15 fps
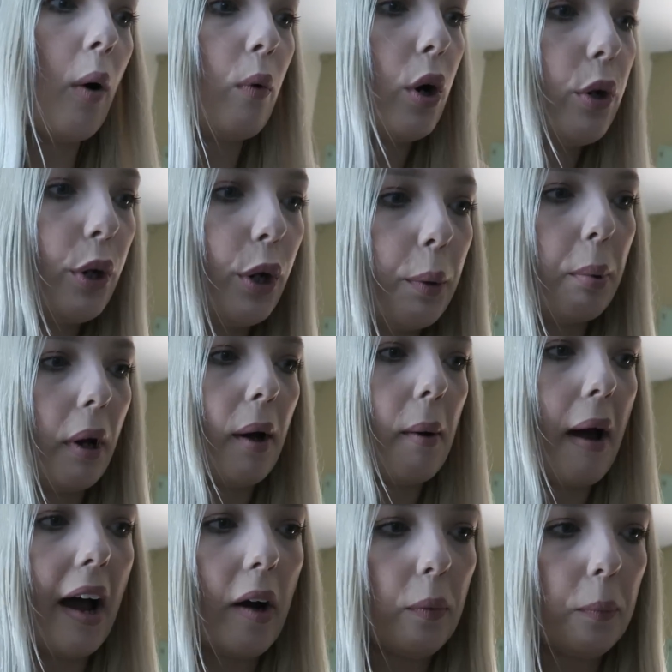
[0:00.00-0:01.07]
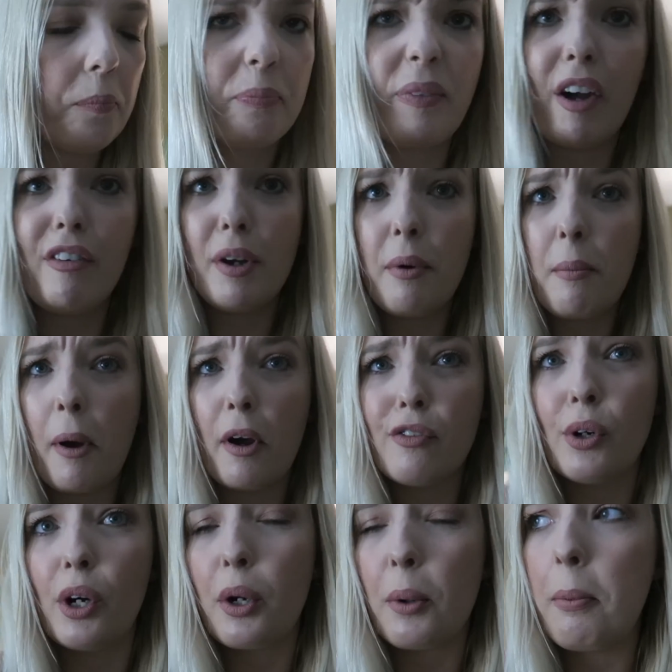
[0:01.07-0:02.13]
woke up about, I think we both
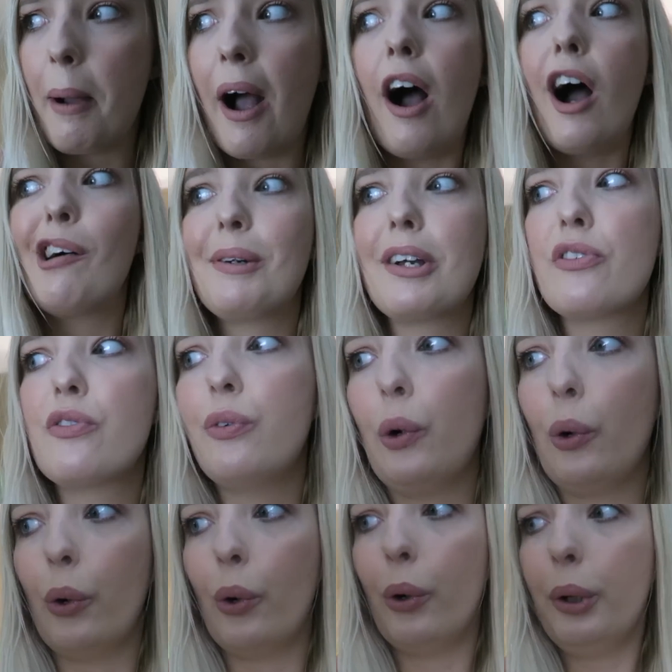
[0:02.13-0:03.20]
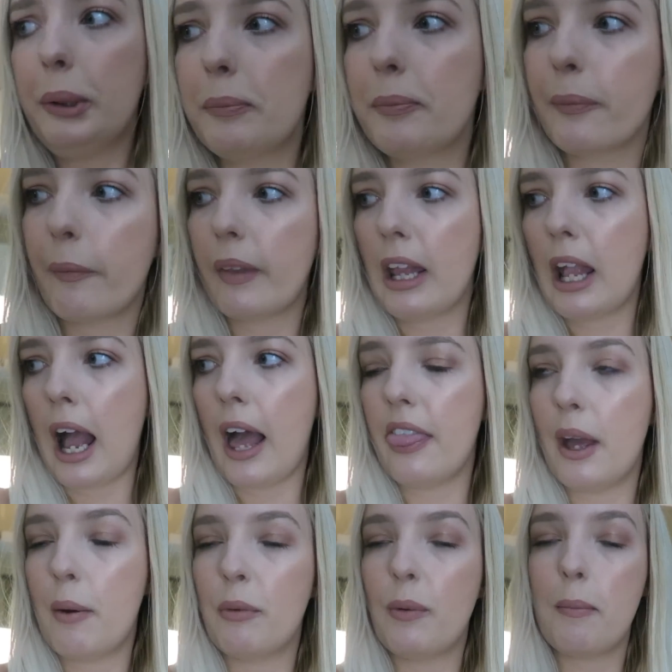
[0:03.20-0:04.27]
woke up about 4:30, and
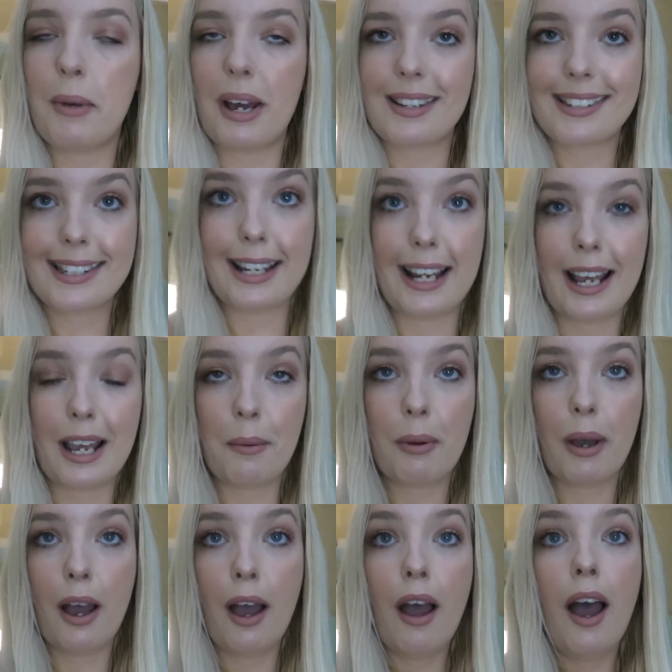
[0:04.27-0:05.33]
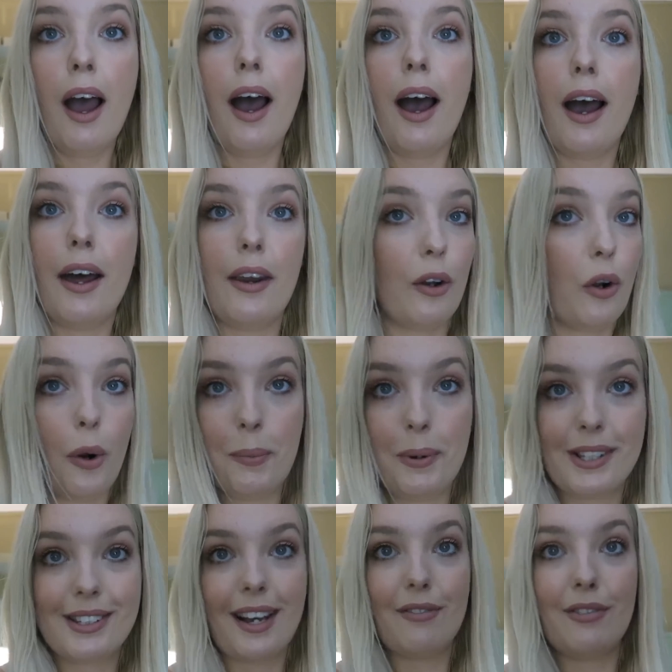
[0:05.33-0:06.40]
then we went back to sleep, and I got up
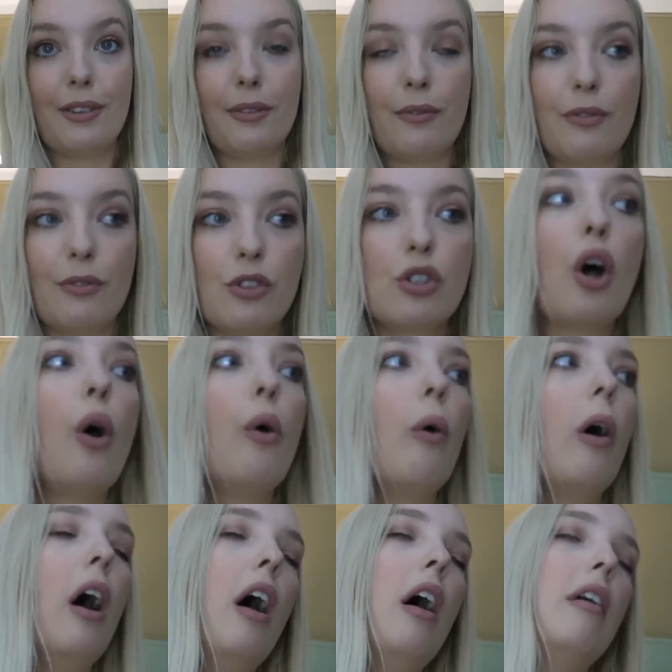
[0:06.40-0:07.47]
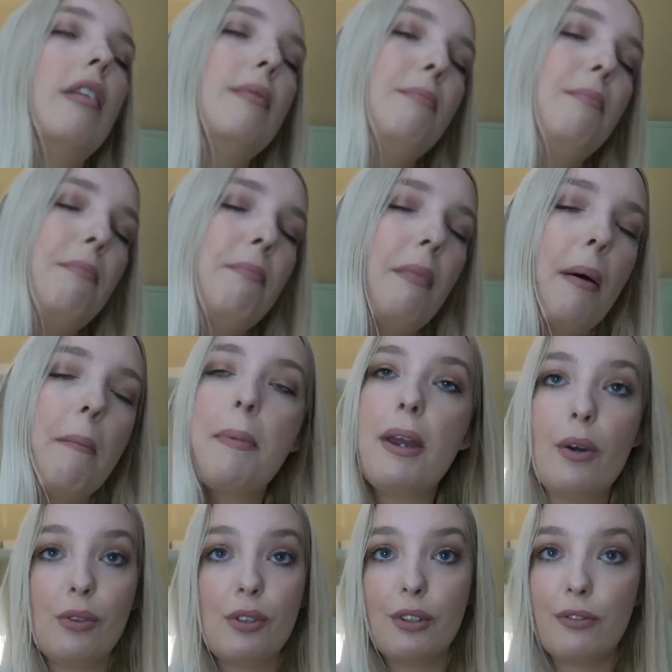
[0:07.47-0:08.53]
at 7:00. So
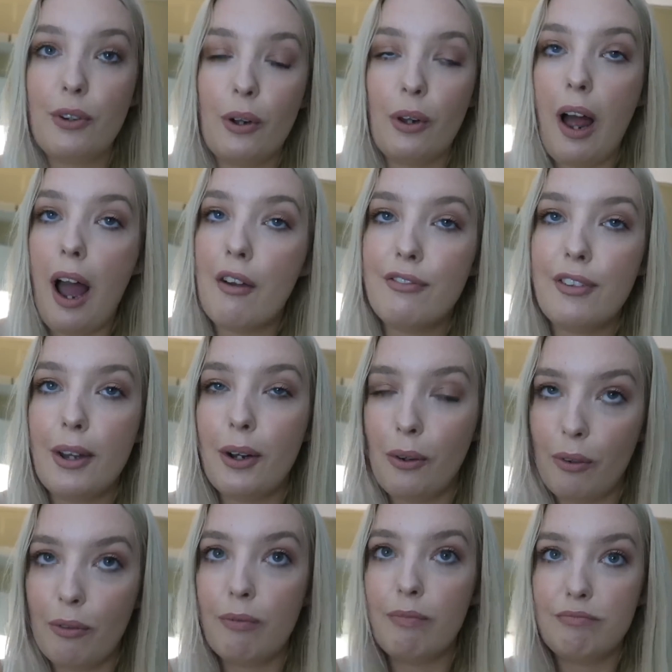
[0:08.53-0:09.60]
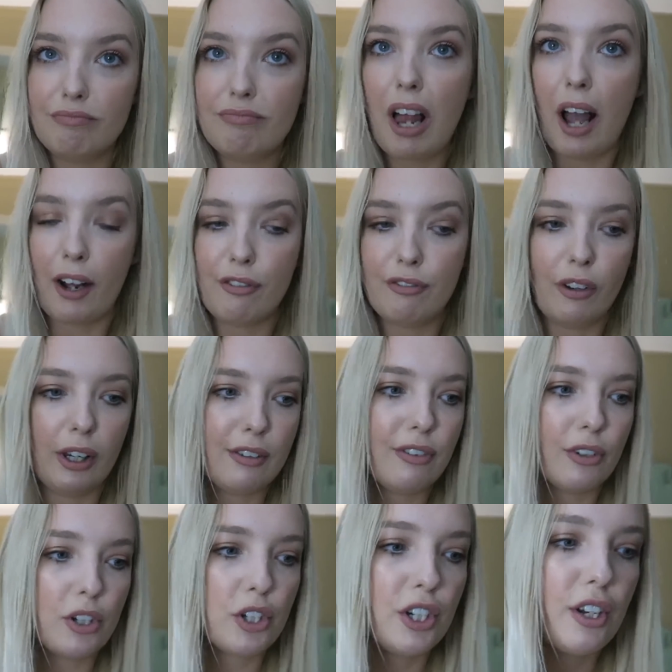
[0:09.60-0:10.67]
beautiful. I feel like a fully
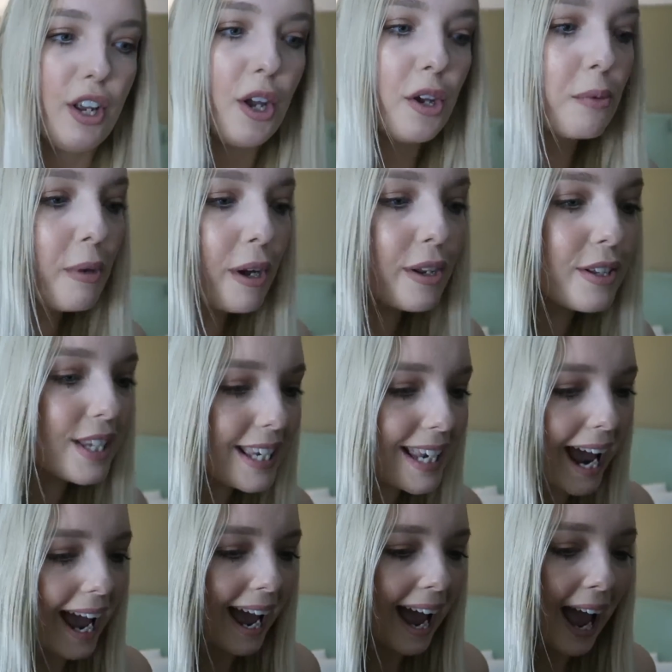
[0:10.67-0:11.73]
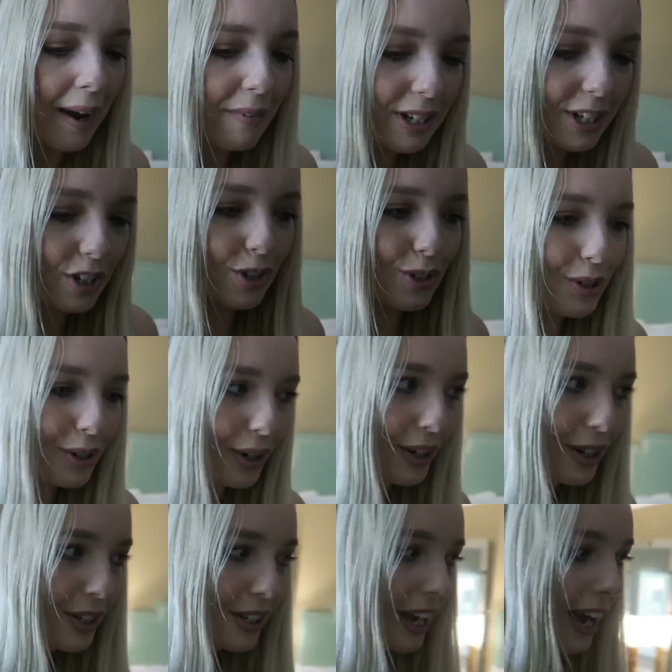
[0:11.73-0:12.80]
functioned human today, which is good.